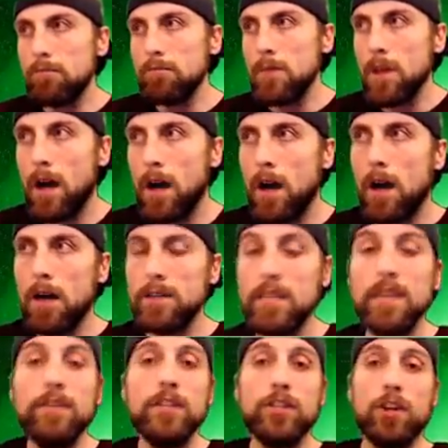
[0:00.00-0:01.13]
uh, T
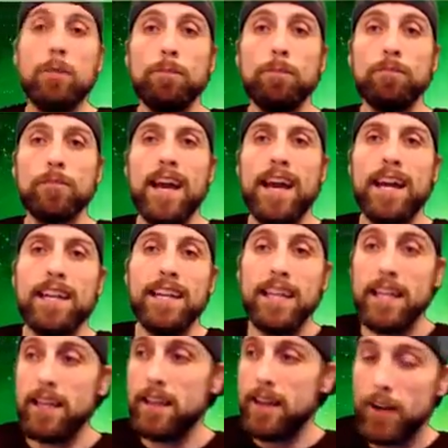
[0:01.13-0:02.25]
V show. And
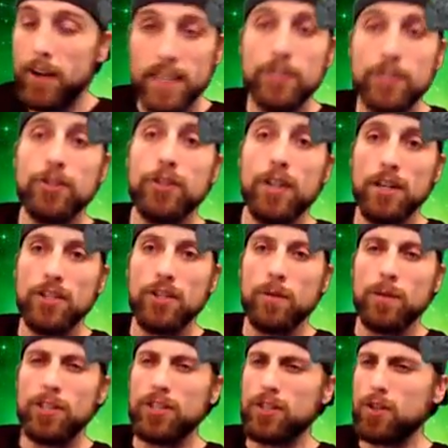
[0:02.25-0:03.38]
in their introduction,
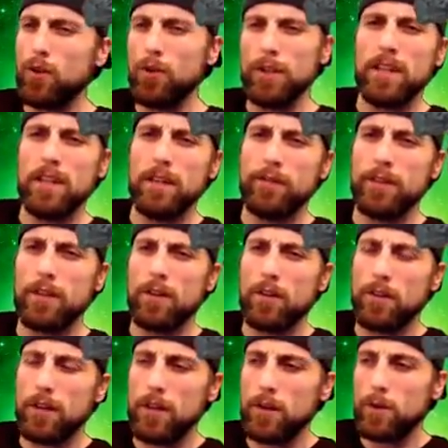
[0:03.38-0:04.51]
which is totally different than all
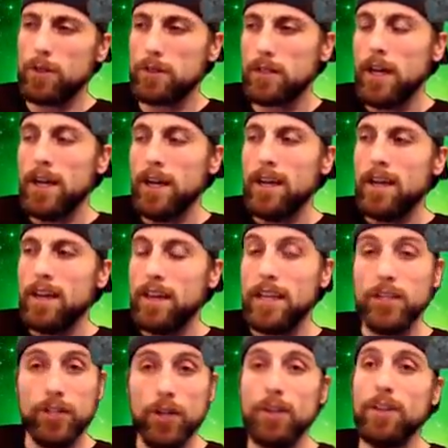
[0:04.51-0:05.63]
the other ones, they
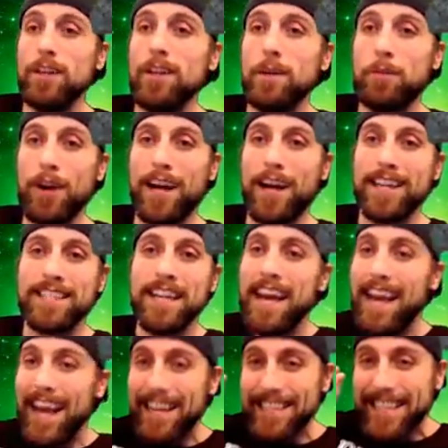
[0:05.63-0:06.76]
show the Enterprise
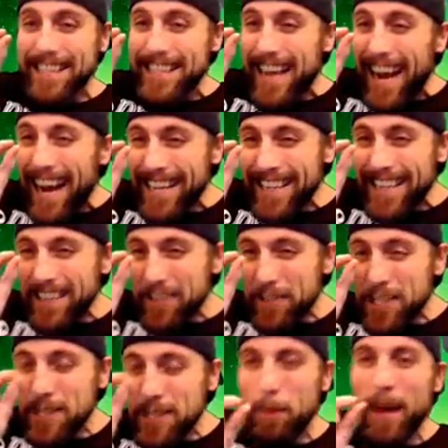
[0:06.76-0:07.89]
as a tiny little
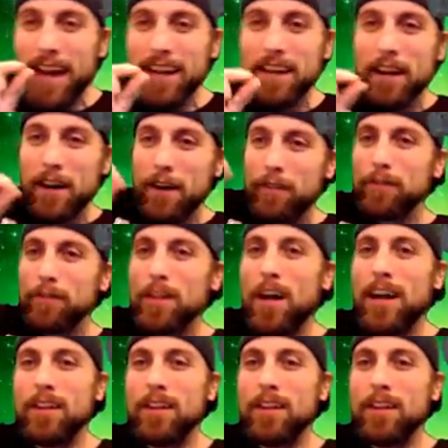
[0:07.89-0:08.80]
speck flying